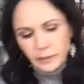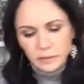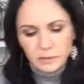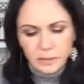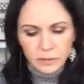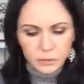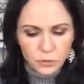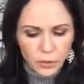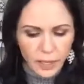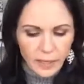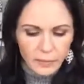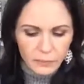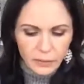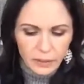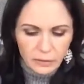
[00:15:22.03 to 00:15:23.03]
a tier tray.
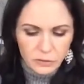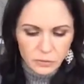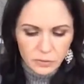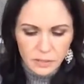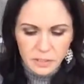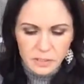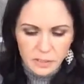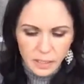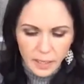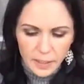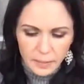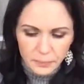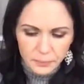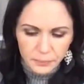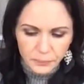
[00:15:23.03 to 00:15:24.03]
And we do this,
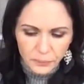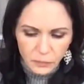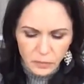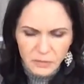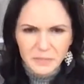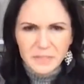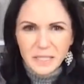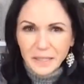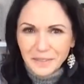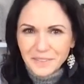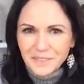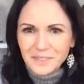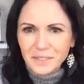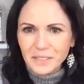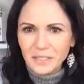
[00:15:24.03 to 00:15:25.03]
we haven't done
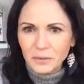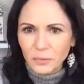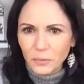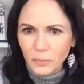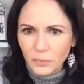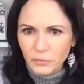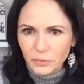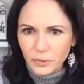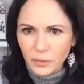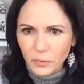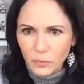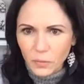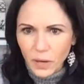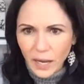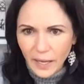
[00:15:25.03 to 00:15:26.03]
this for a
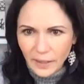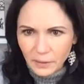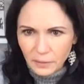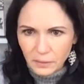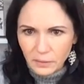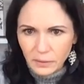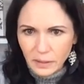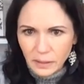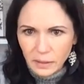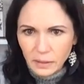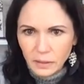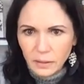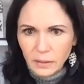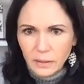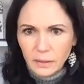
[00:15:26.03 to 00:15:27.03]
while
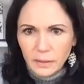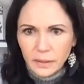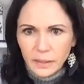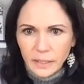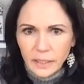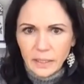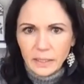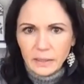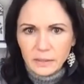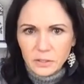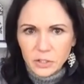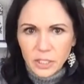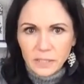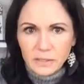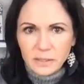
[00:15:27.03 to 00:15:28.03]
in the
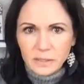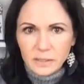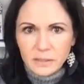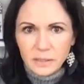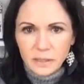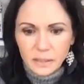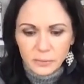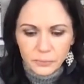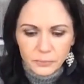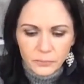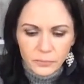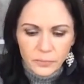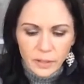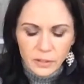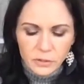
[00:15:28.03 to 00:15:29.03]
JCC.
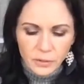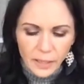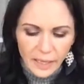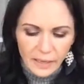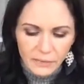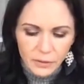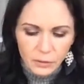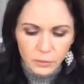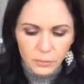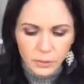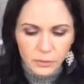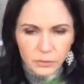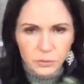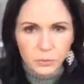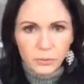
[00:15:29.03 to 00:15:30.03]
So I have a group
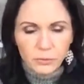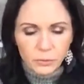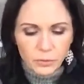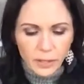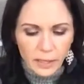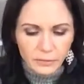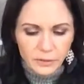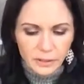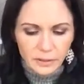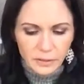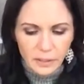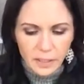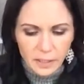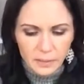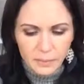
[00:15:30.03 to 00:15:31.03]
called the Joyful Crafting
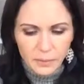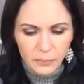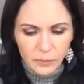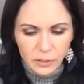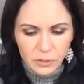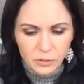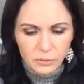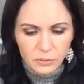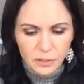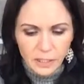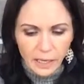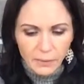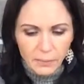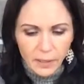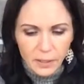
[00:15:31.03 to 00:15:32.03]
Club, and we do
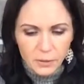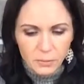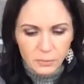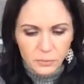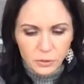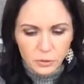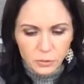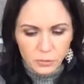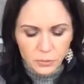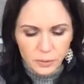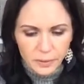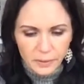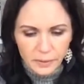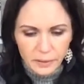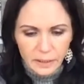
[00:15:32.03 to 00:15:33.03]
DIY home
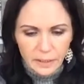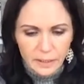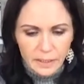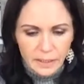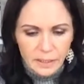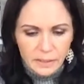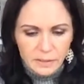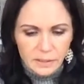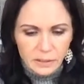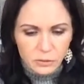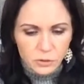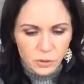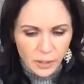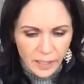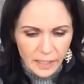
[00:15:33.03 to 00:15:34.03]
decor tier
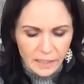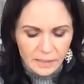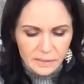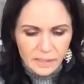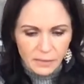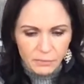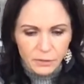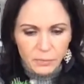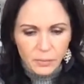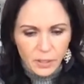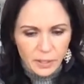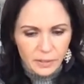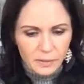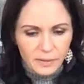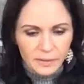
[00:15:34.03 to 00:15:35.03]
trays every
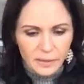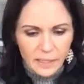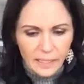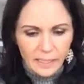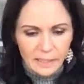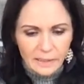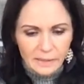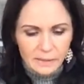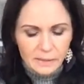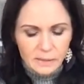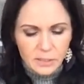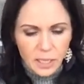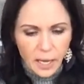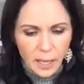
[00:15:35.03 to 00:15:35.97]
month. And